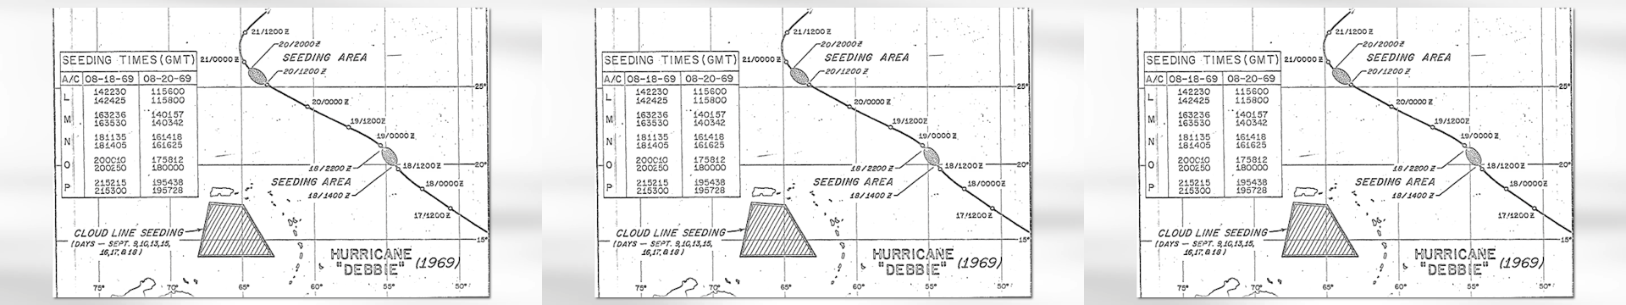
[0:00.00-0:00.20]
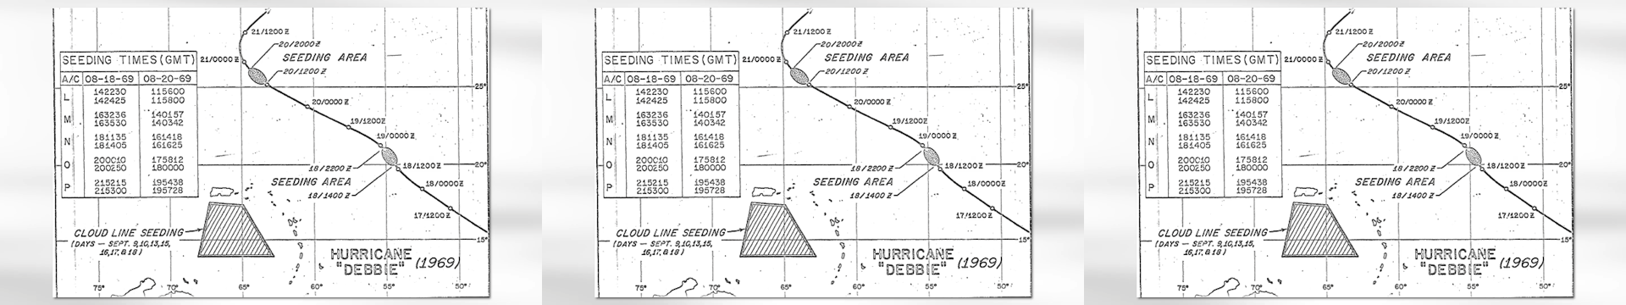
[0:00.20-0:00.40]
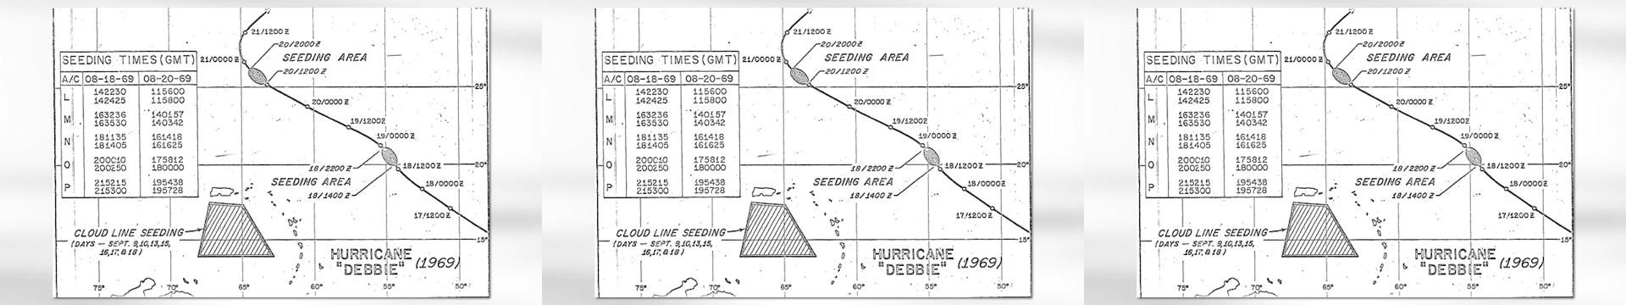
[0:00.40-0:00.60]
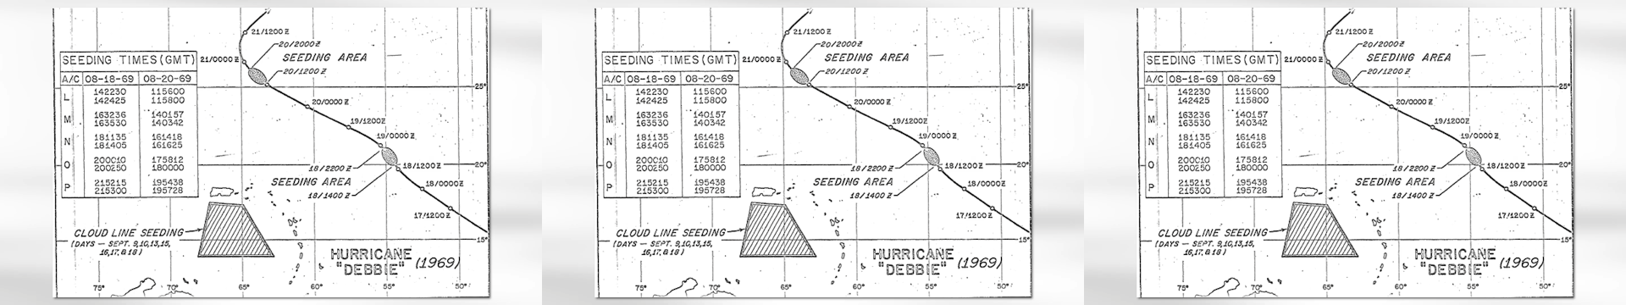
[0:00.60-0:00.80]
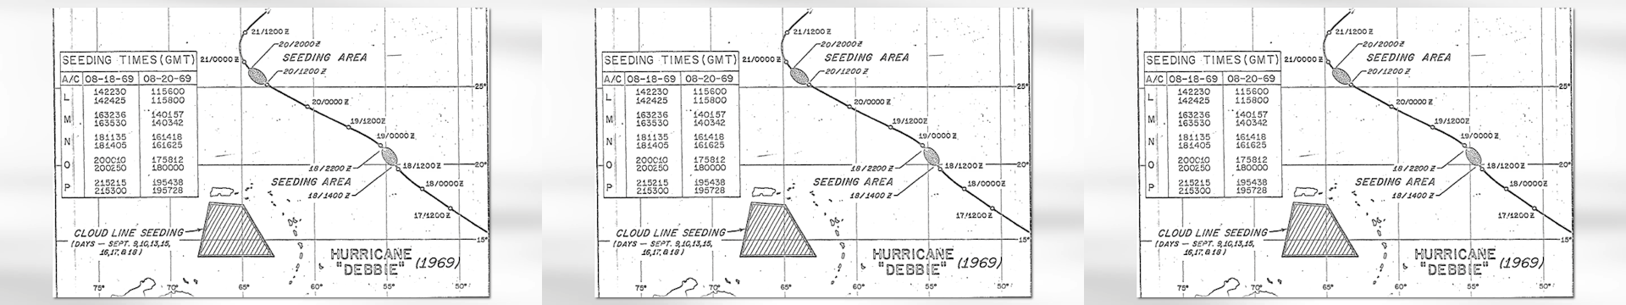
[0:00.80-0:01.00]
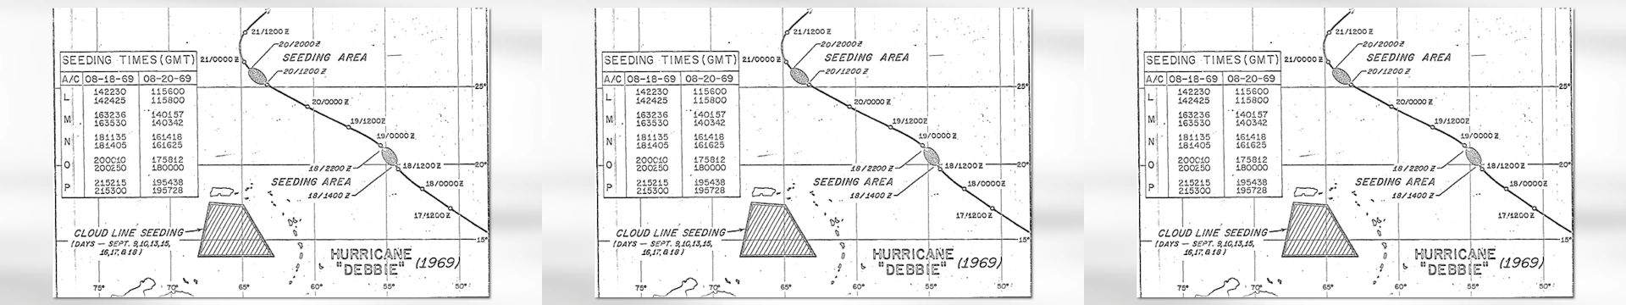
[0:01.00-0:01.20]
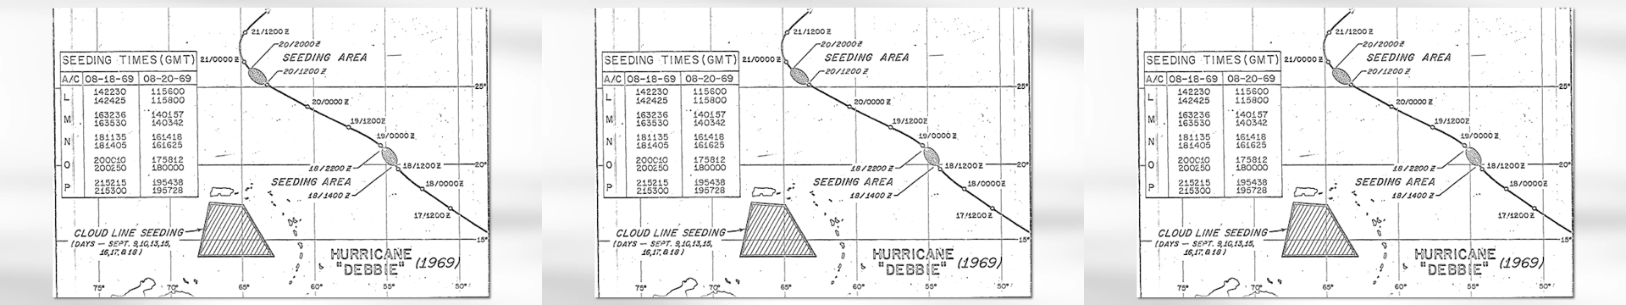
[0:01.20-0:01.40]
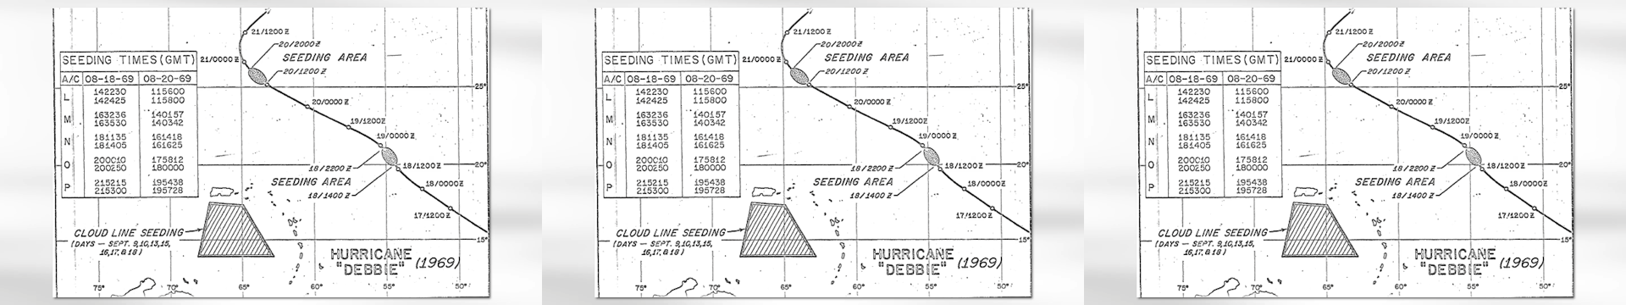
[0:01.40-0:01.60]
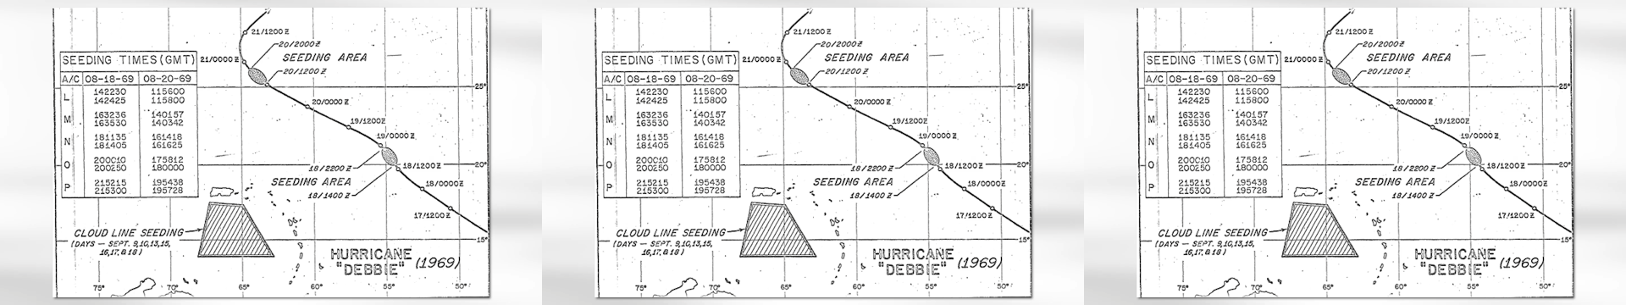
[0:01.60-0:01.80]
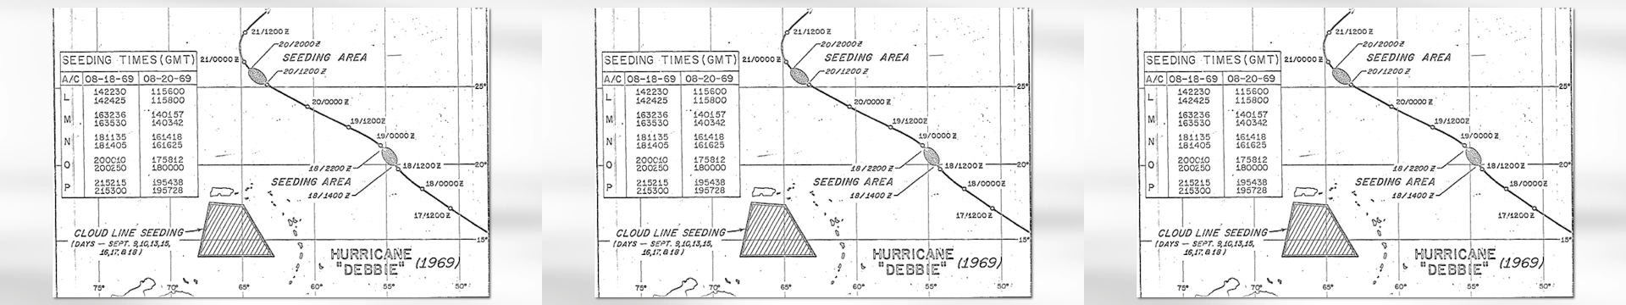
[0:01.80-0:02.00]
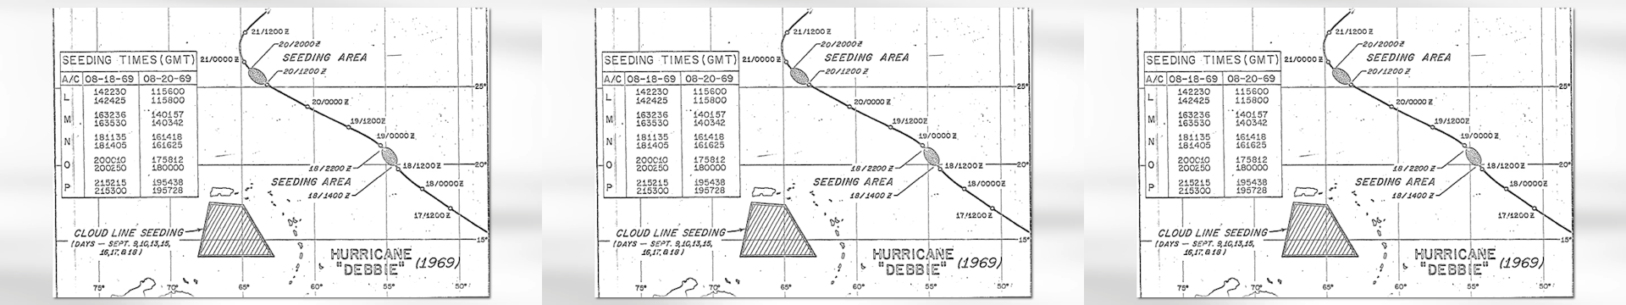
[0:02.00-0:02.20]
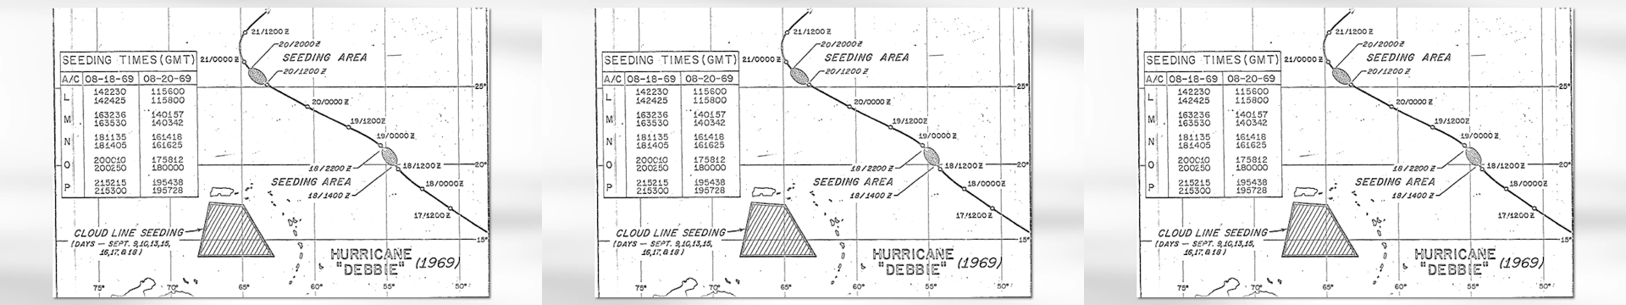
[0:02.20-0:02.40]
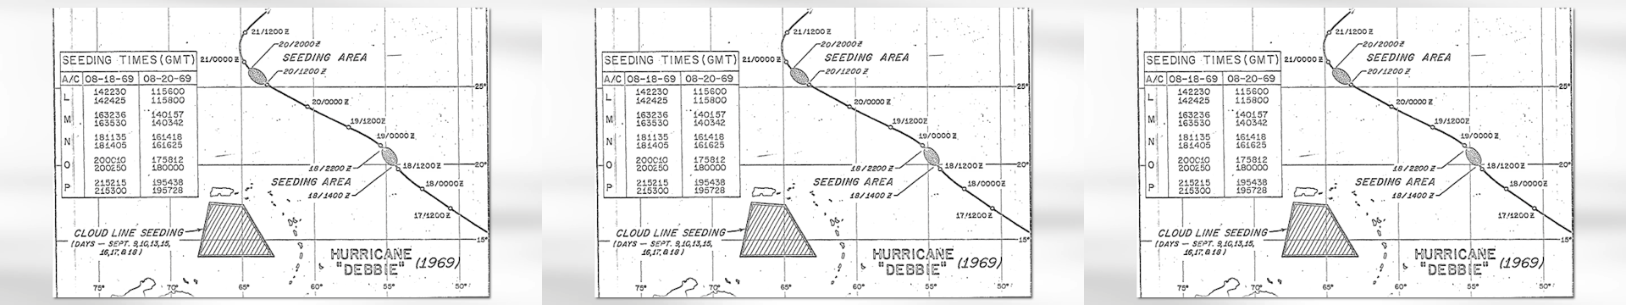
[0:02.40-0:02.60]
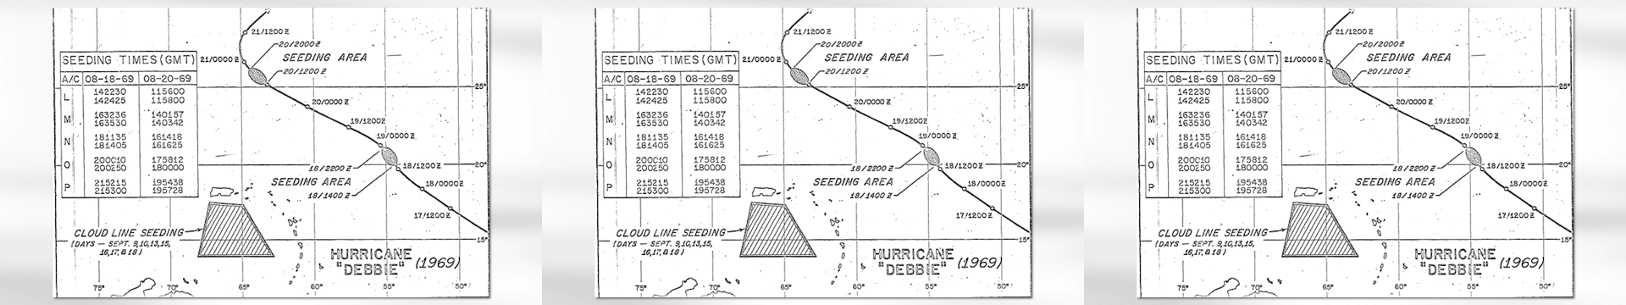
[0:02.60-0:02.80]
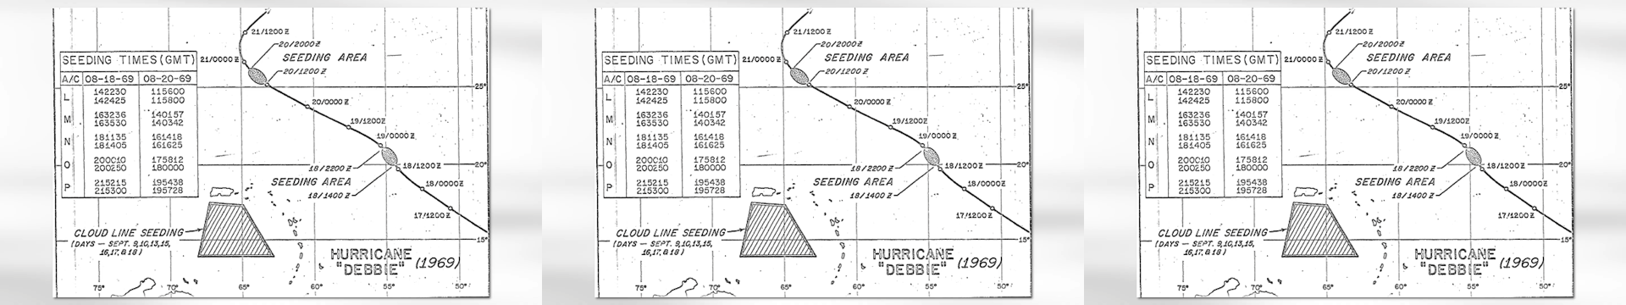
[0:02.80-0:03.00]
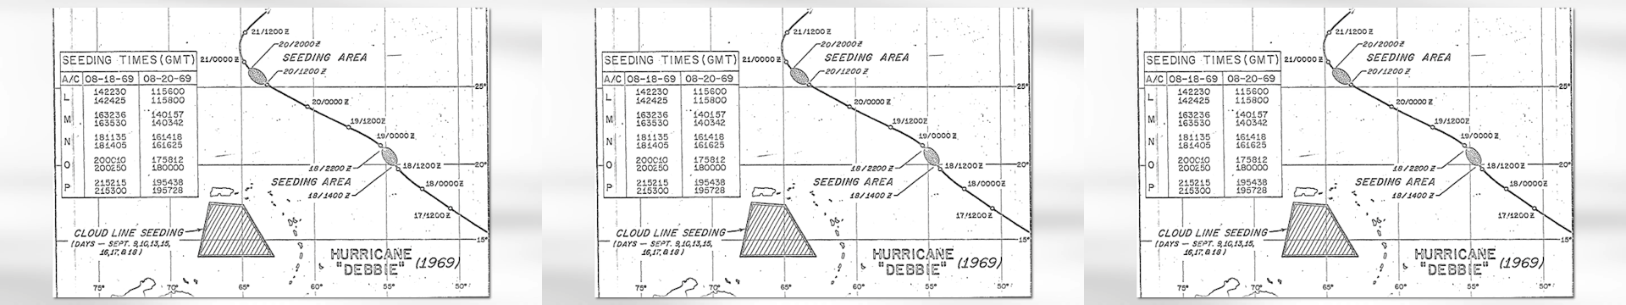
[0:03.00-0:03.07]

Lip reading: [unreadable: no face in view]